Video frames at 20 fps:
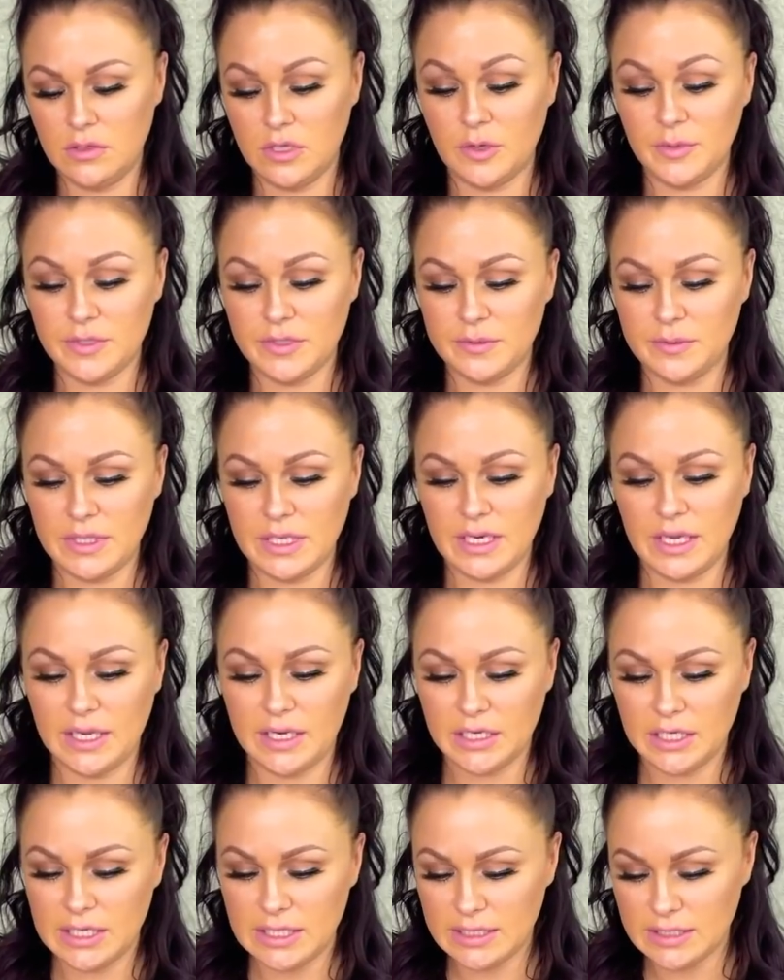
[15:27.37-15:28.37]
Could be dealing with an
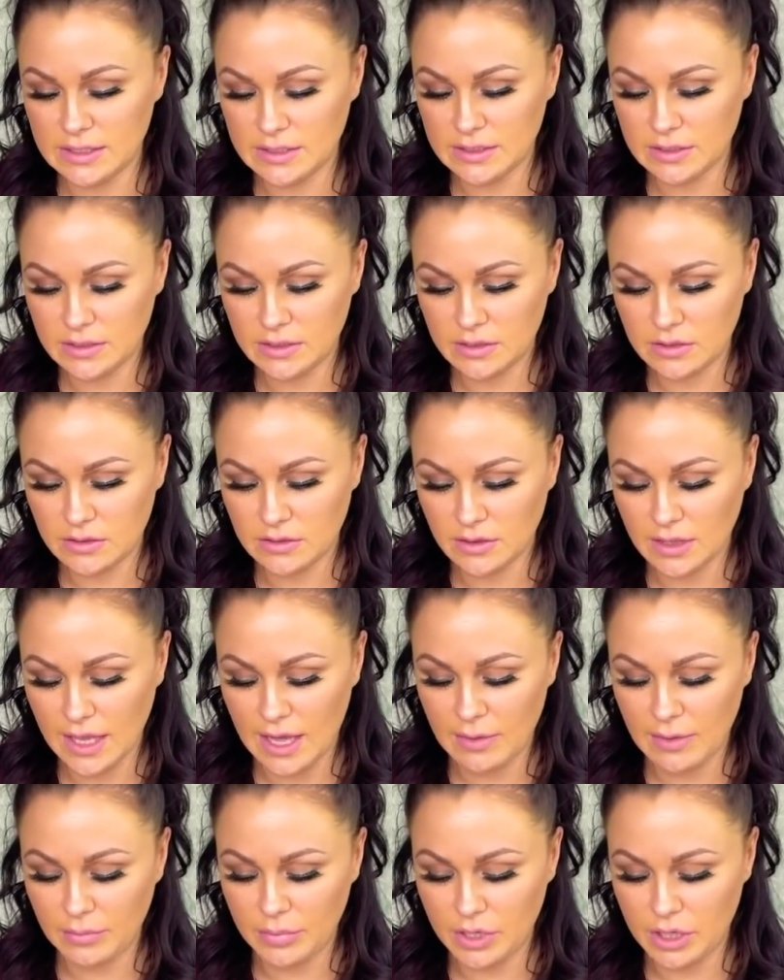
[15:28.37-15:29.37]
Aries,
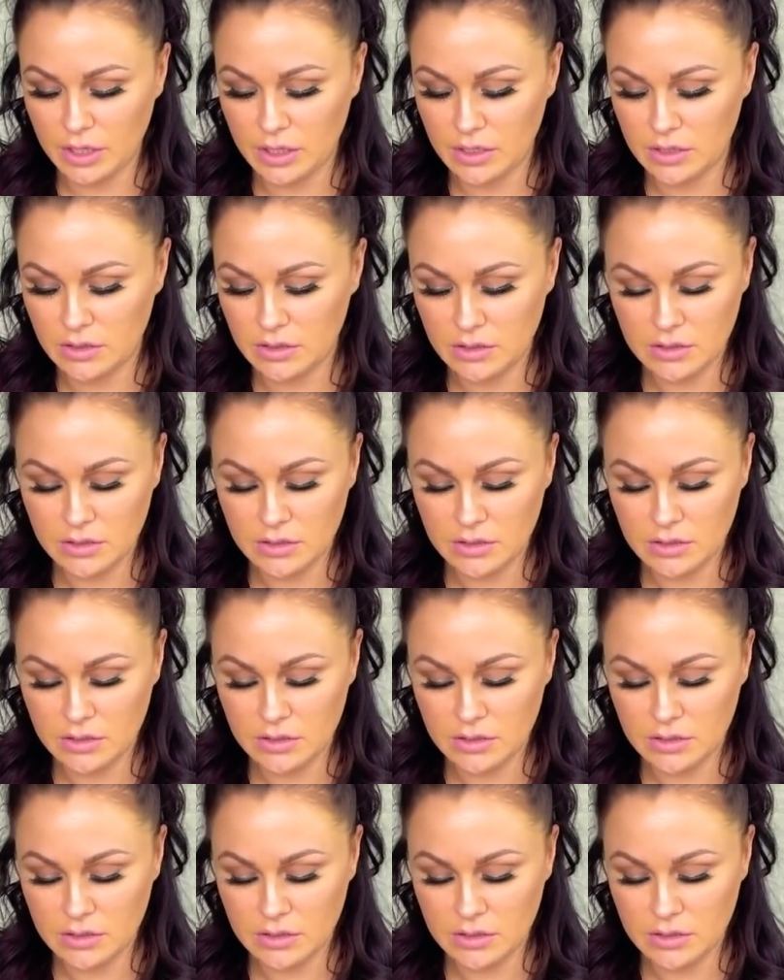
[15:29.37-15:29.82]
the Emperor.